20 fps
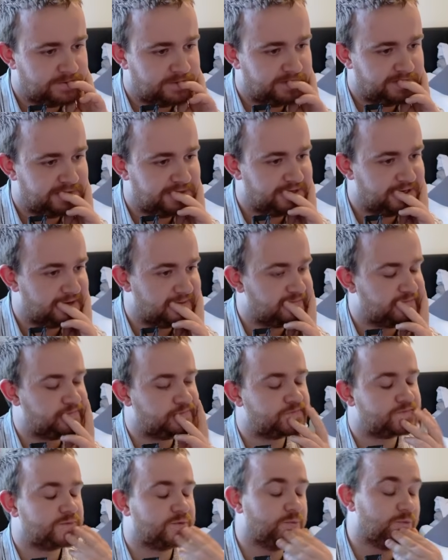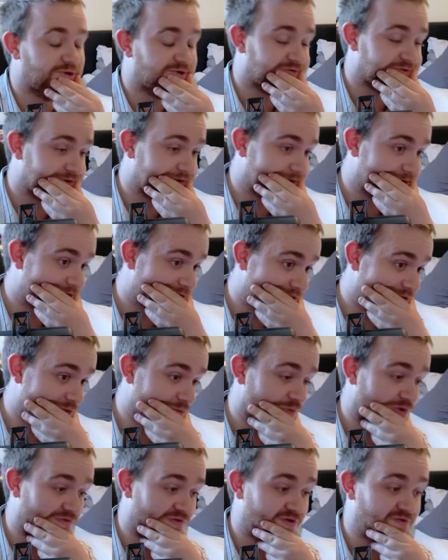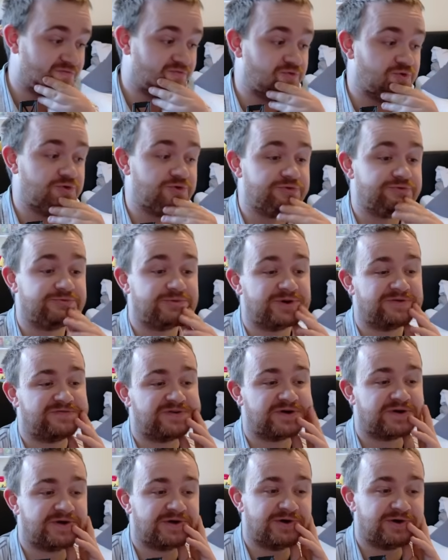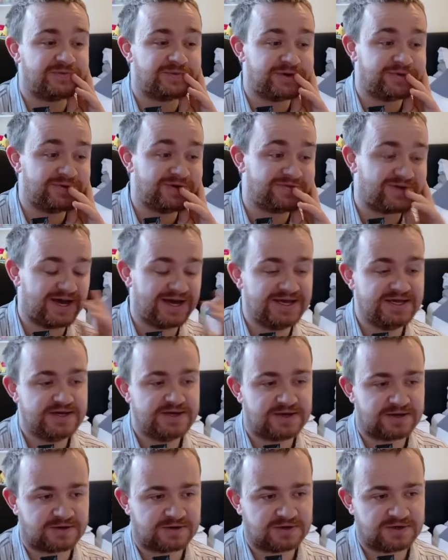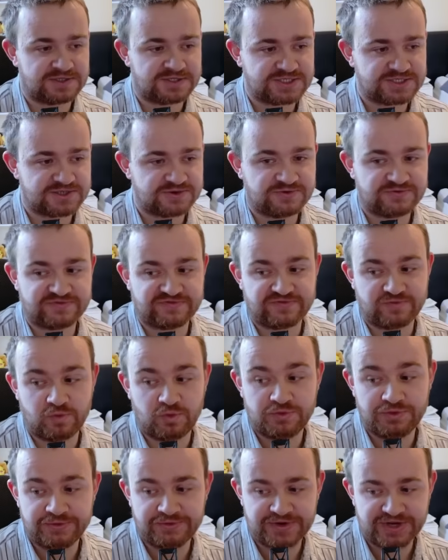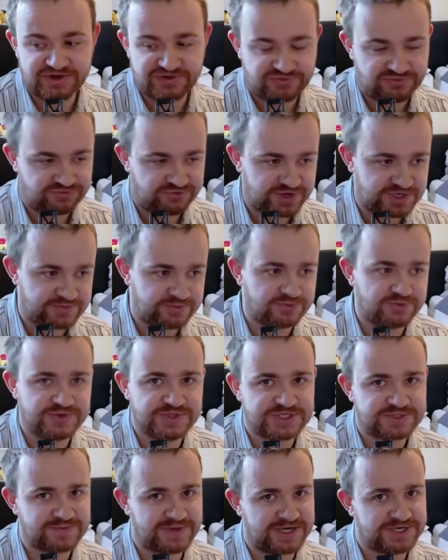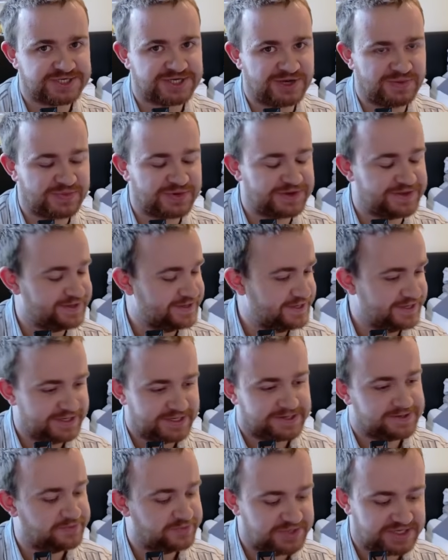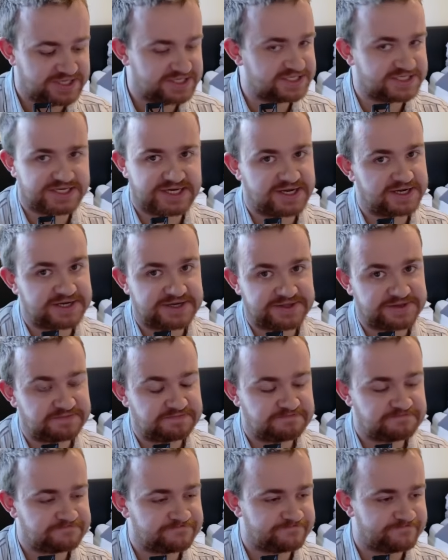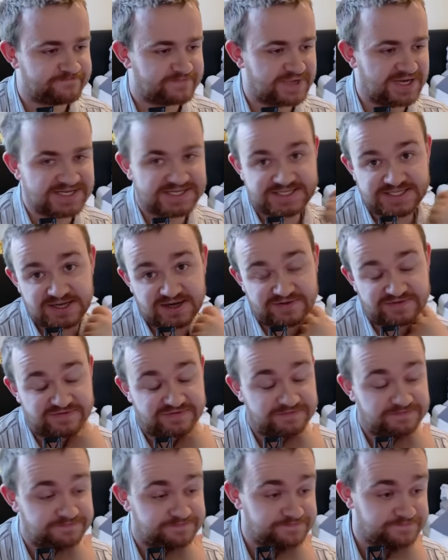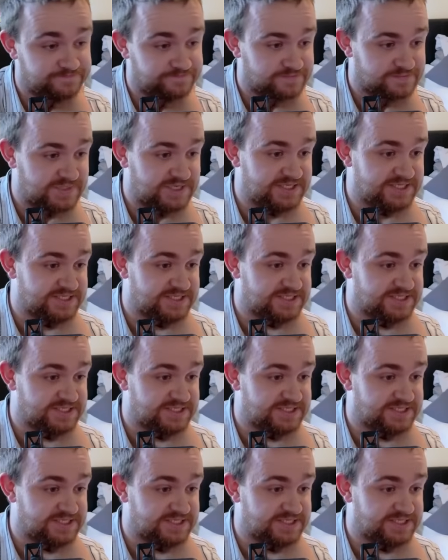But whiffing early, whiffing Brew, whiffing KOBY. We have 8 cards on 4 that are incredible in this matchup. We didn't see any of them. That's tough. That is